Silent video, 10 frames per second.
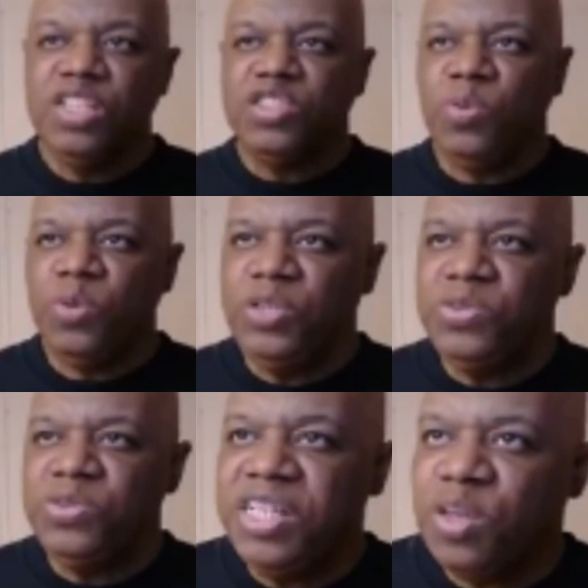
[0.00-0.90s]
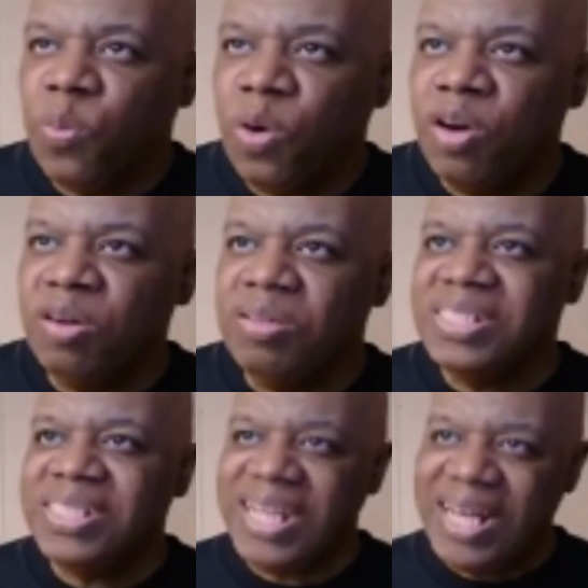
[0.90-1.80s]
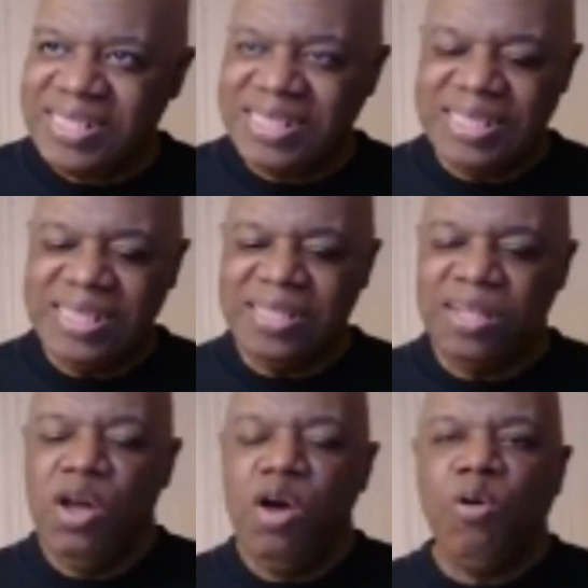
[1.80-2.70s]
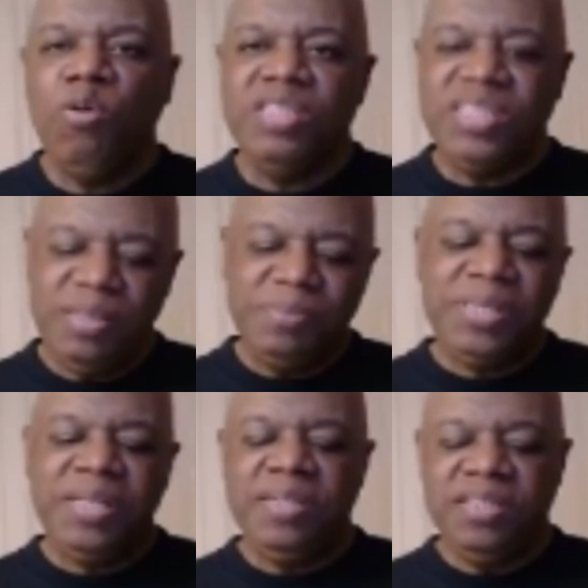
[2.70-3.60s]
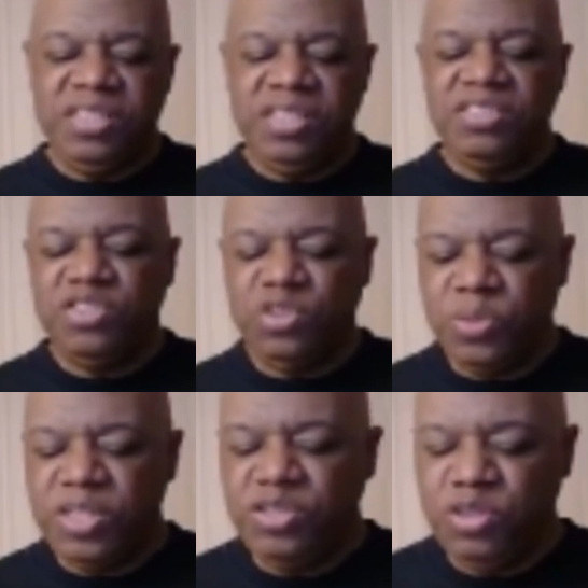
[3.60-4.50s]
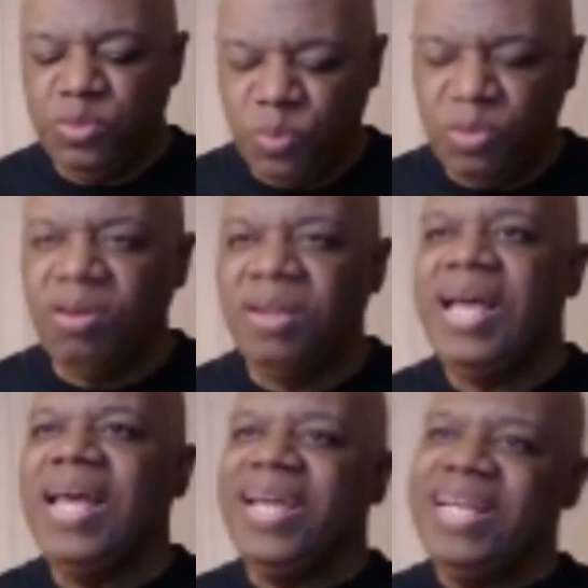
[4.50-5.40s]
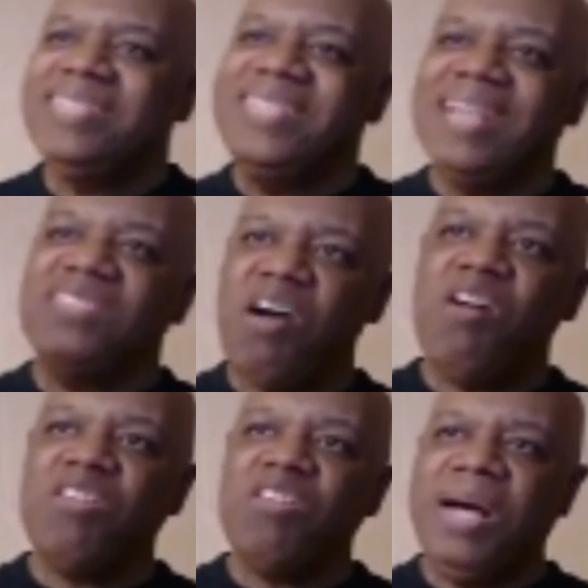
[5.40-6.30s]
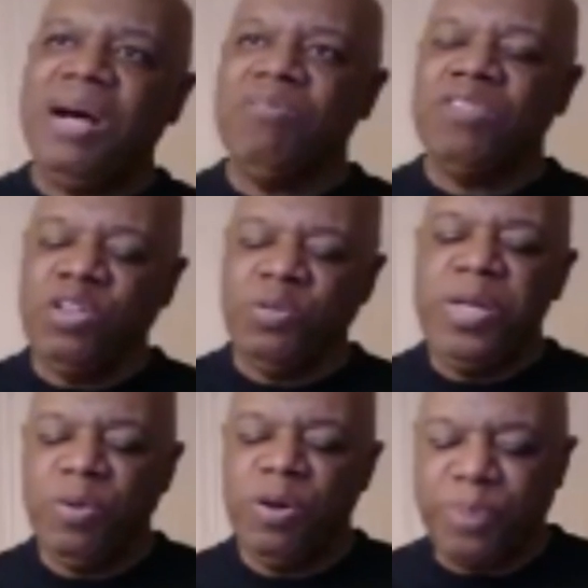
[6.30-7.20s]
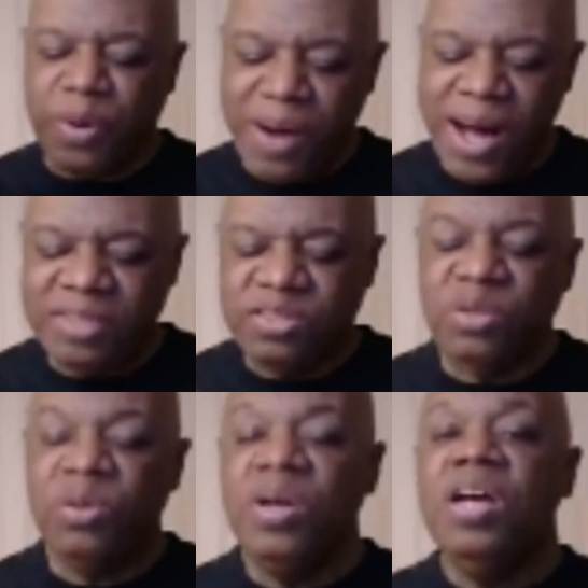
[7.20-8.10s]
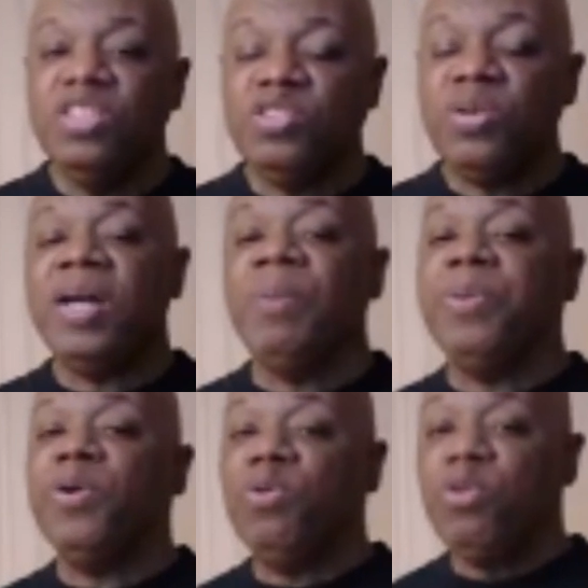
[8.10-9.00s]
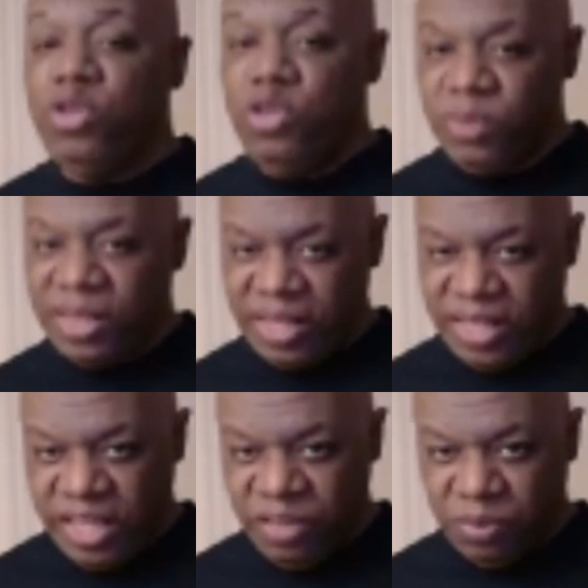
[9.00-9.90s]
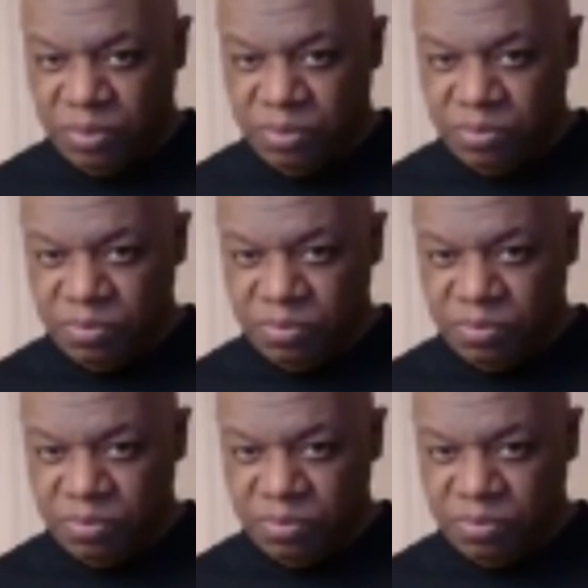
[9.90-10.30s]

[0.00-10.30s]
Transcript: So when you see the word testing or tempting in Genesis twenty-two one, it's not talking about the Greek word pirazzo, to try to pull you into evil,